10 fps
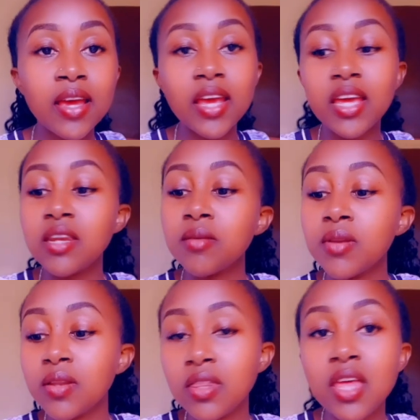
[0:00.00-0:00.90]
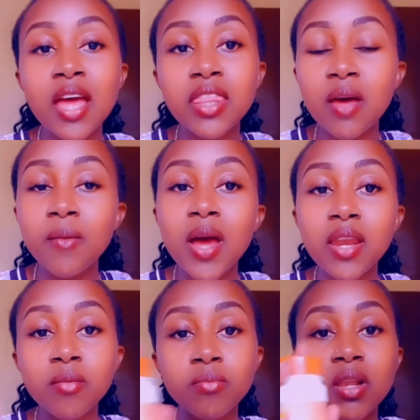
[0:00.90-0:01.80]
And the other
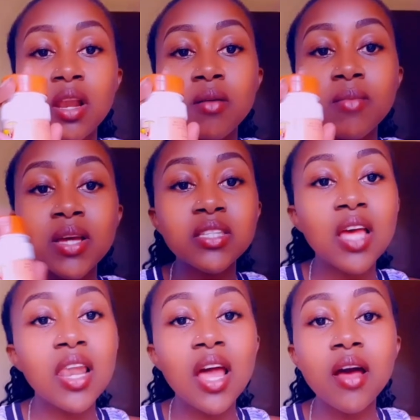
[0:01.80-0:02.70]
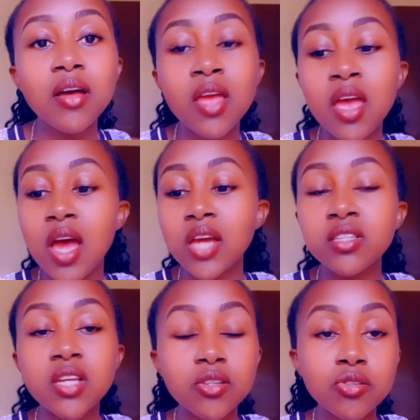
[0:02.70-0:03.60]
one, pilau masala, I
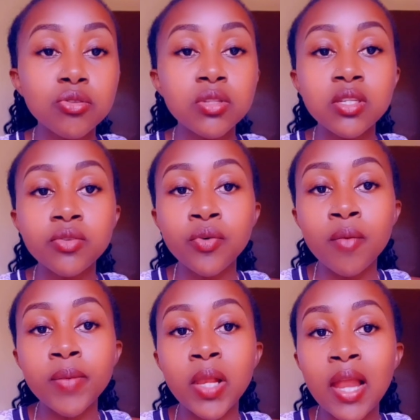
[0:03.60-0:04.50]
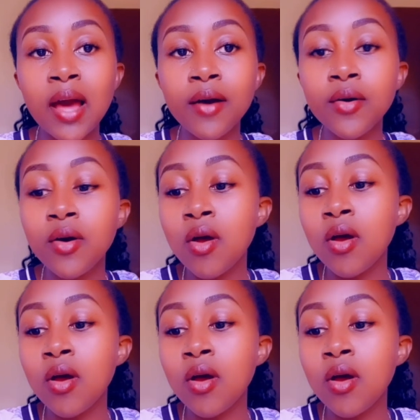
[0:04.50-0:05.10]
just use it for pilau.